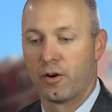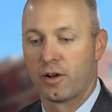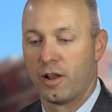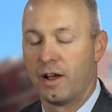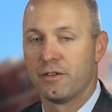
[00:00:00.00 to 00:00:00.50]
our
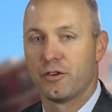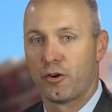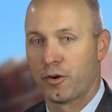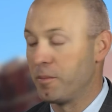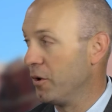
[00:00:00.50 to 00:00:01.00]
clients and
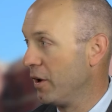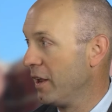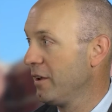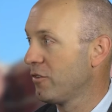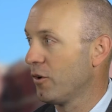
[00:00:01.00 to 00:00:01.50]
our
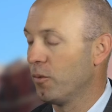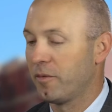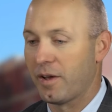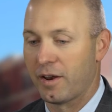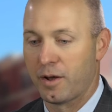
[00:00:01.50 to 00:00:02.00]
community. So
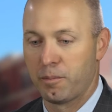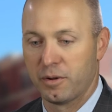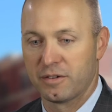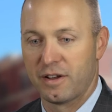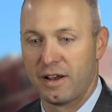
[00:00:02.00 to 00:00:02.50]
we've got a couple
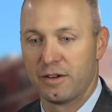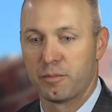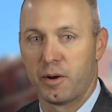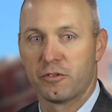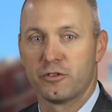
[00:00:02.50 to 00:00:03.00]
exciting
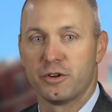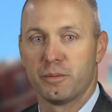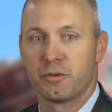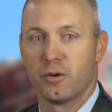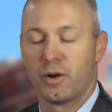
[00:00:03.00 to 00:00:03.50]

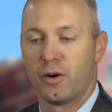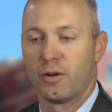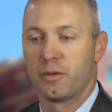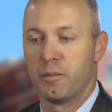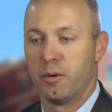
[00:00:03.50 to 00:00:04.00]
sponsorships going on at
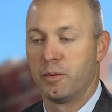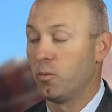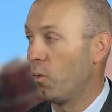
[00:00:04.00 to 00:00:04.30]
the moment.